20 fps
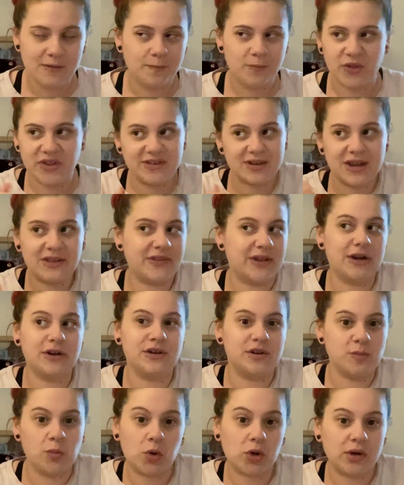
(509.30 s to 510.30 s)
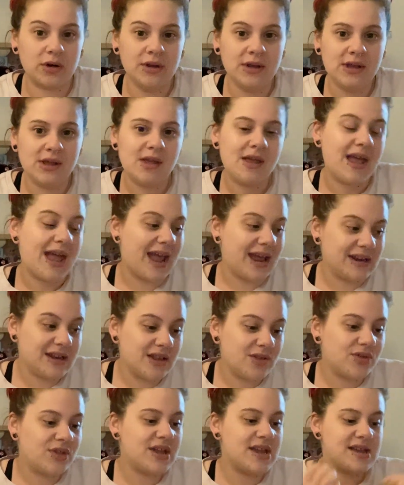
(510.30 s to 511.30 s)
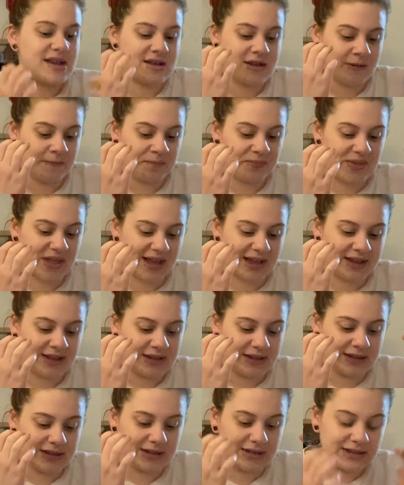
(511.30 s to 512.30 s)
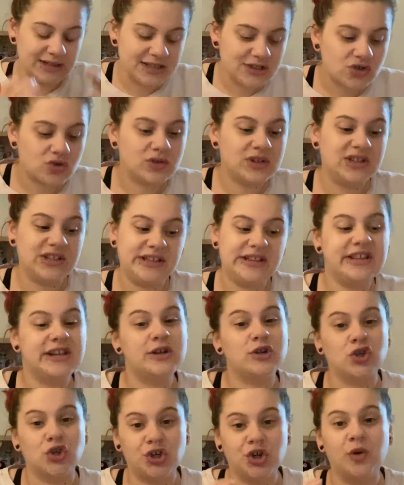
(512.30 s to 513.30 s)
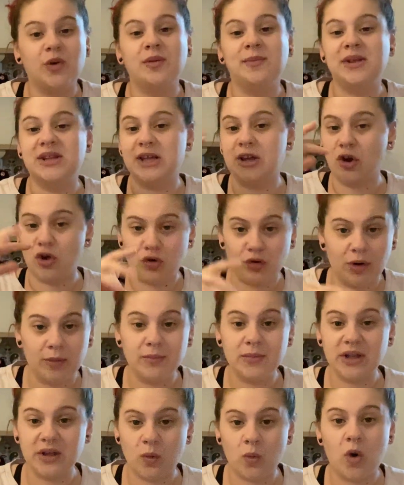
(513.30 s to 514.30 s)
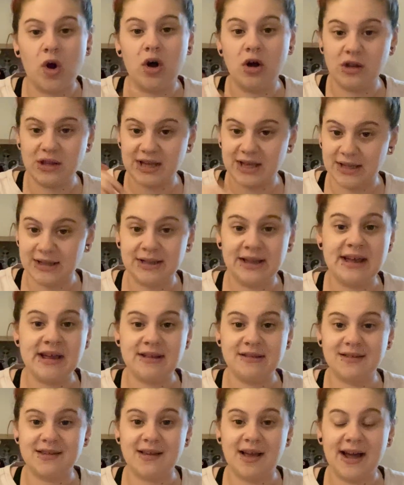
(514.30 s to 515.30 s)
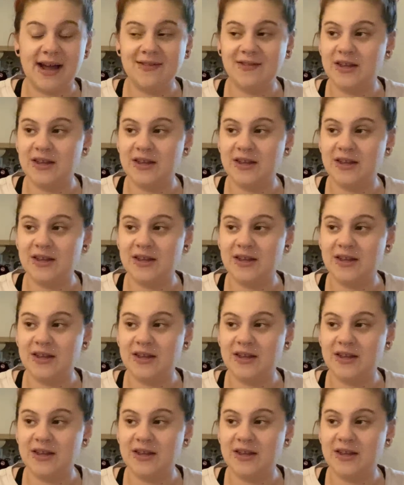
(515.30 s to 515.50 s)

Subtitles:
It's not there anymore. Anything that literally, like, they're showing me like a crumbling wall, like a landslide.